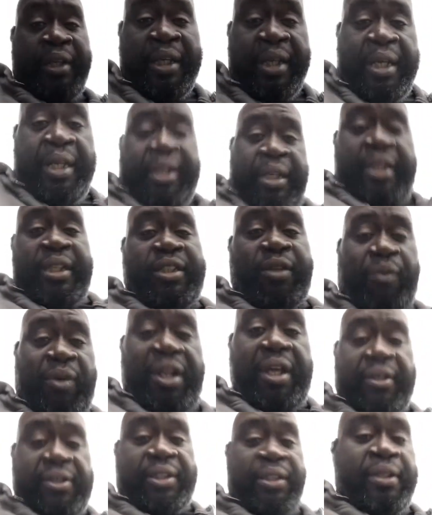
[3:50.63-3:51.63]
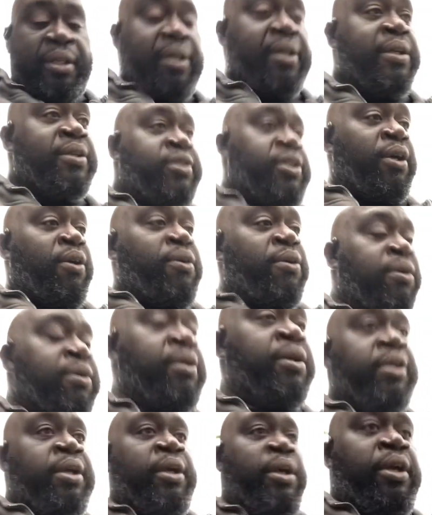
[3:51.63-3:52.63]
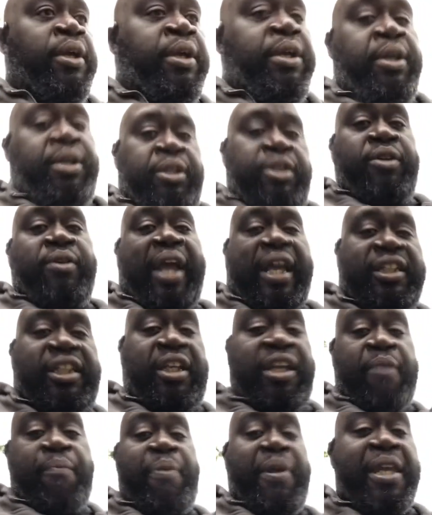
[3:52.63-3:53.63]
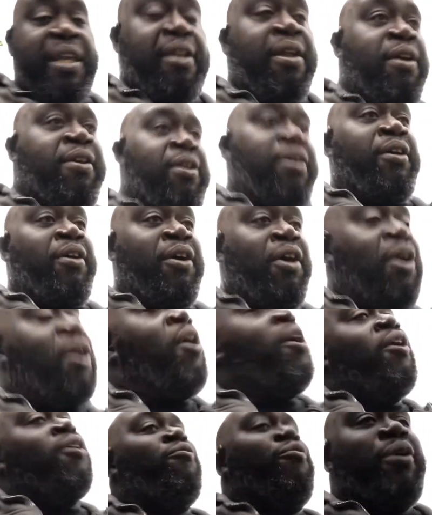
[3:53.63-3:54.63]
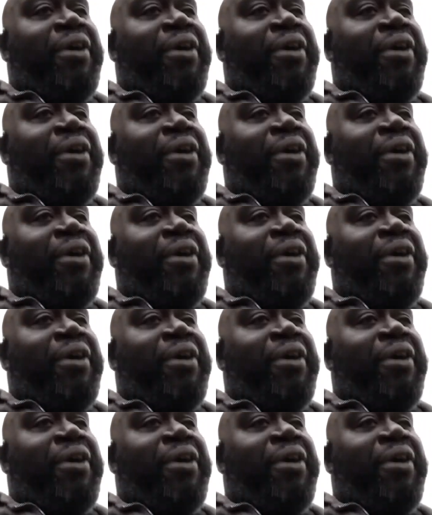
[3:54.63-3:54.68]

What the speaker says: than someone else's. So you got to compete. Real,